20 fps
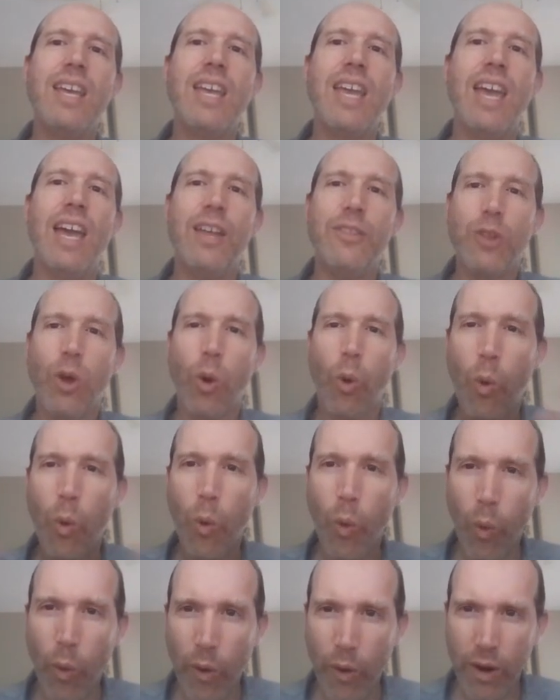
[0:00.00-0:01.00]
and the
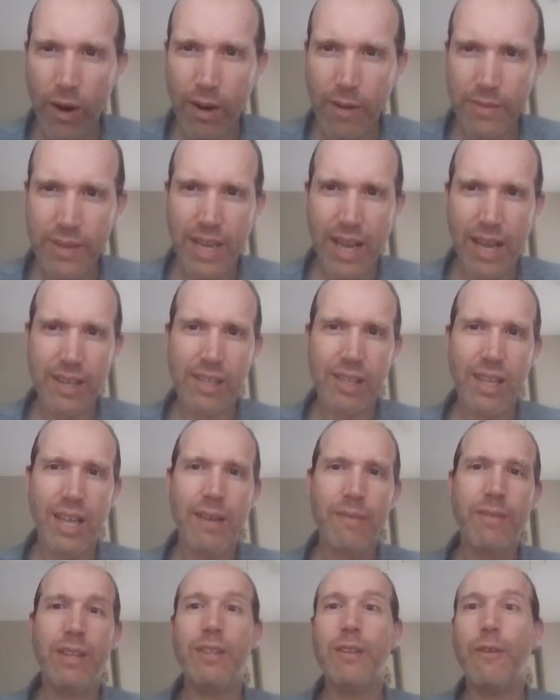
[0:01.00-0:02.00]
horror of
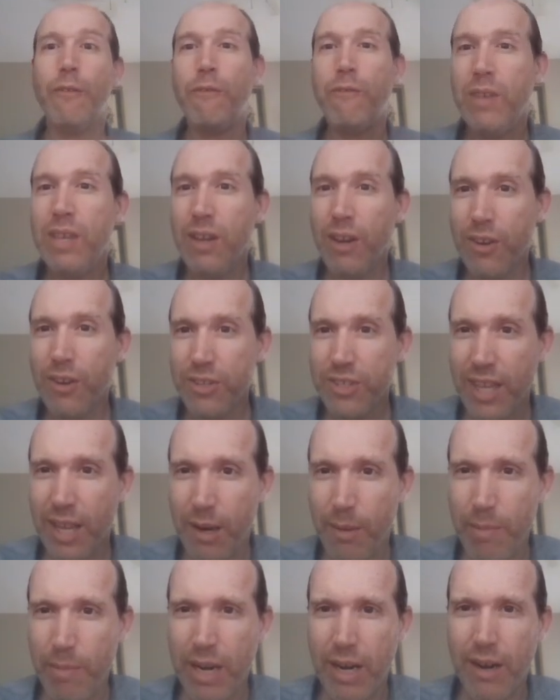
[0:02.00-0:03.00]
9/11, the fears that
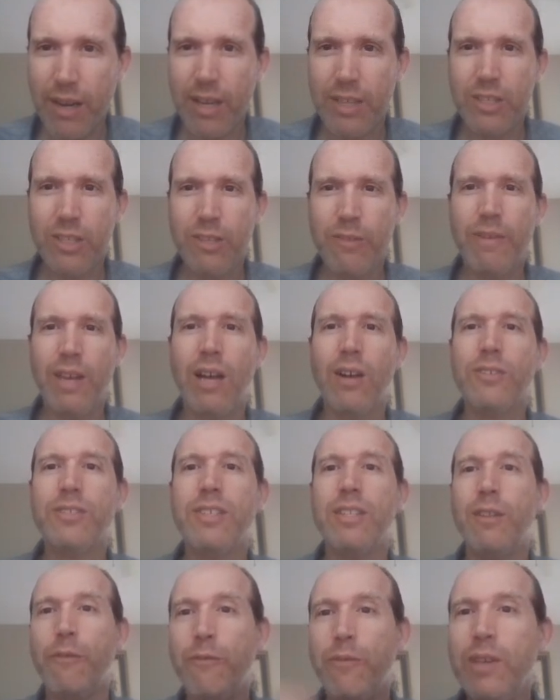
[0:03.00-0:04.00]
Americans felt,
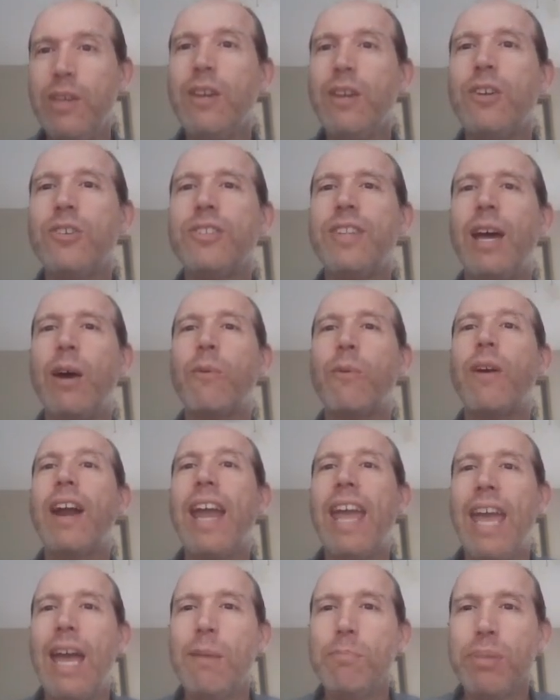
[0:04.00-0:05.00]
and the fears that were
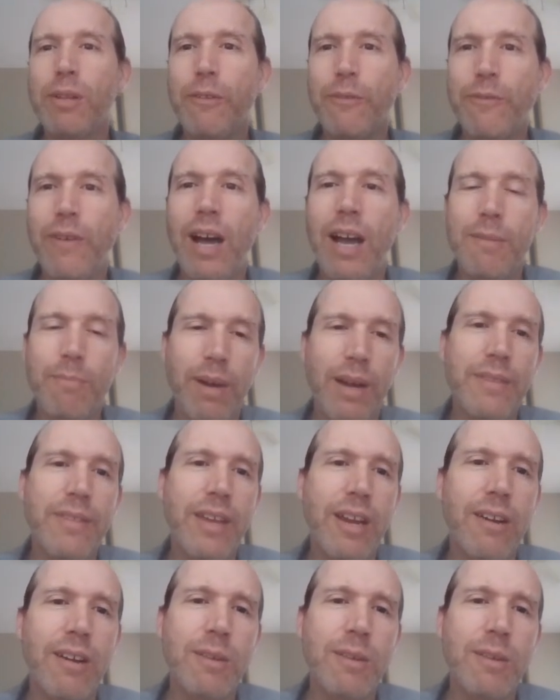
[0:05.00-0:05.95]
amplified by their